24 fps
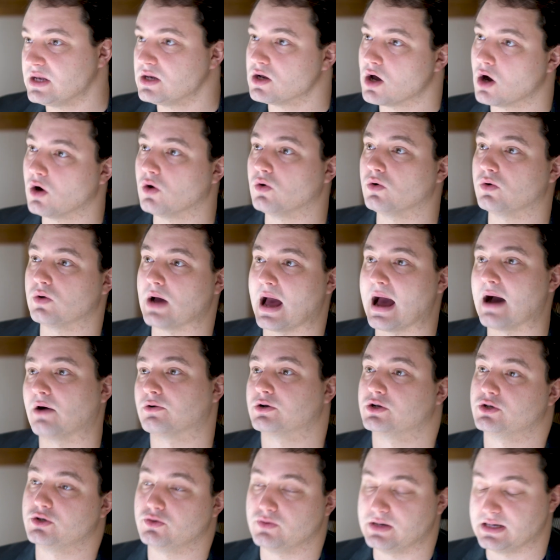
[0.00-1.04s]
know
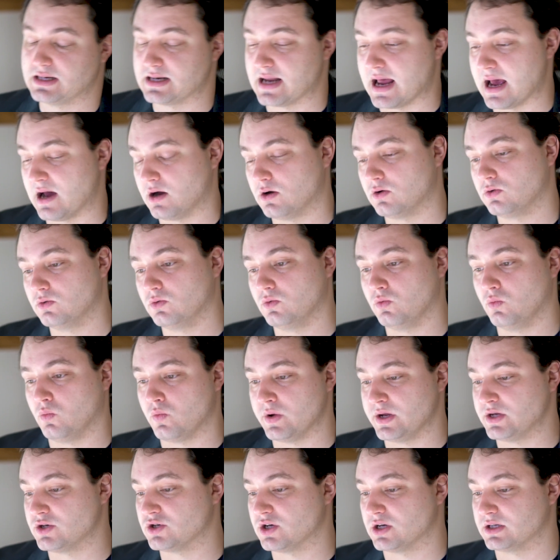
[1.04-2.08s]
how to do it now.
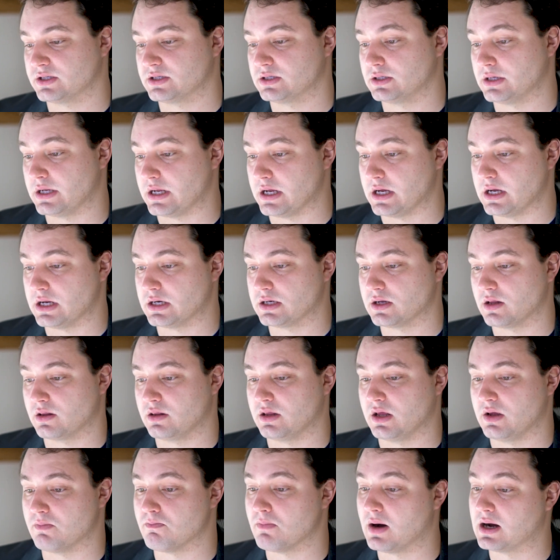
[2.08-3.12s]
We just need
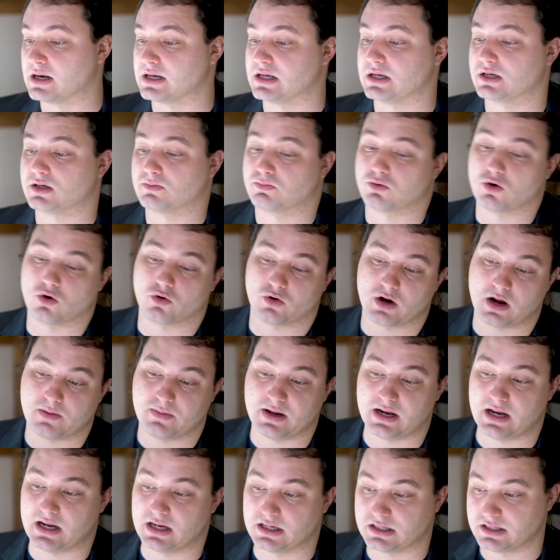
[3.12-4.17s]
the money to
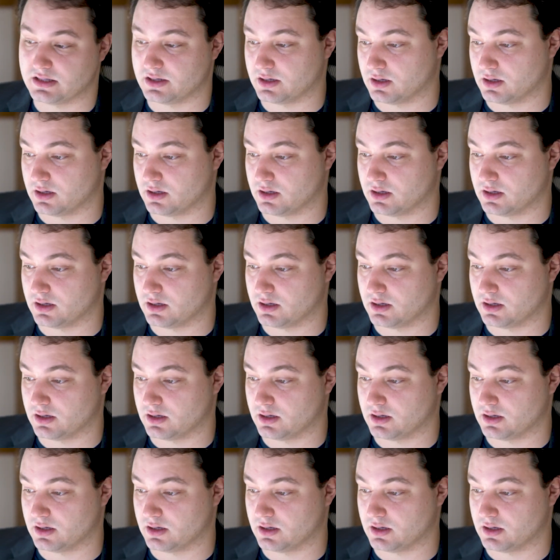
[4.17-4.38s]
program it into the